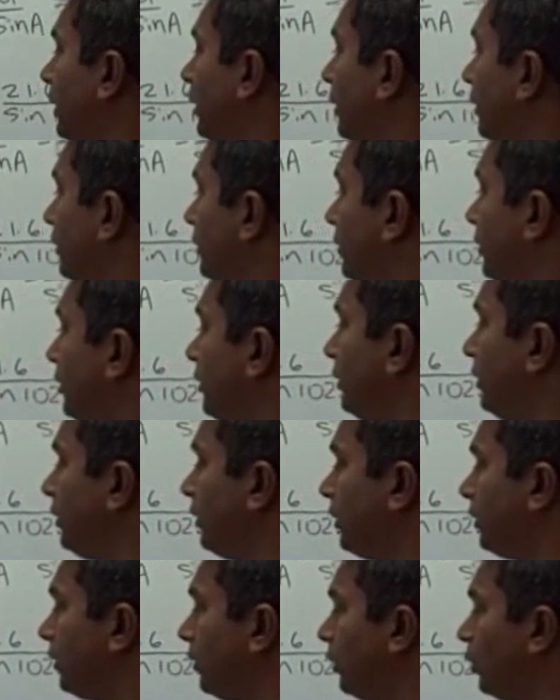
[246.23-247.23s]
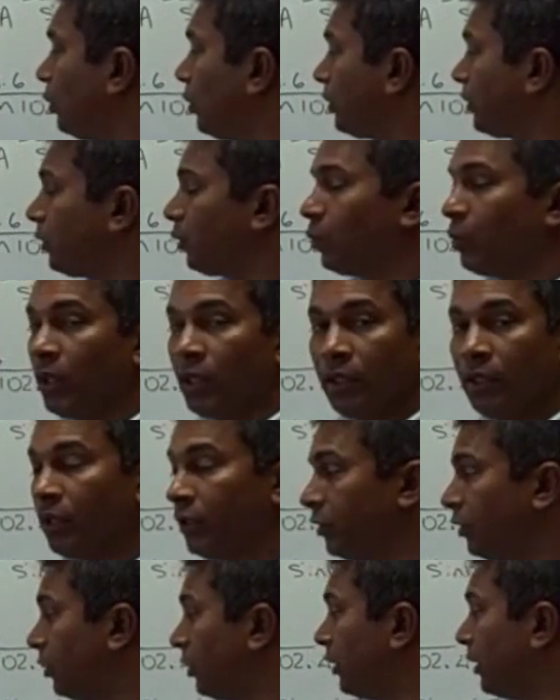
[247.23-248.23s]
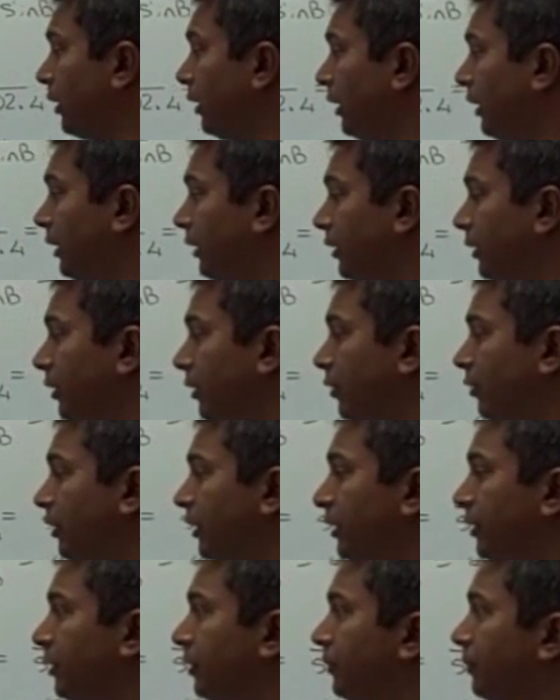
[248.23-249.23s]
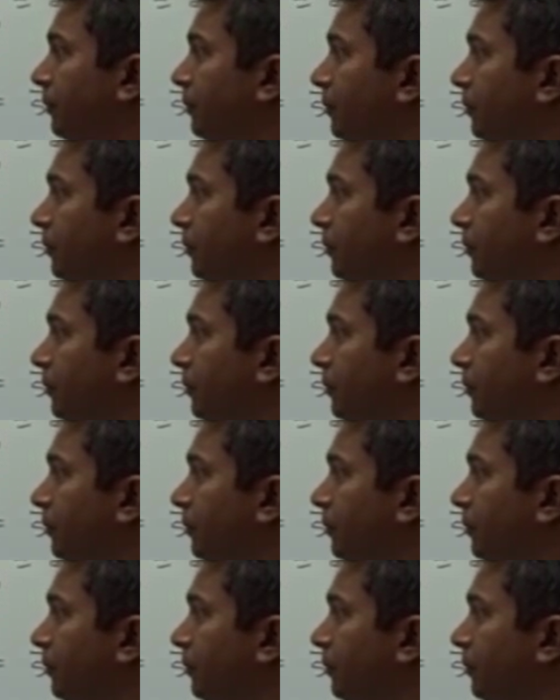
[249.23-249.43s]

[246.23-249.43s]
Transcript: angle C is equal to 180 degrees.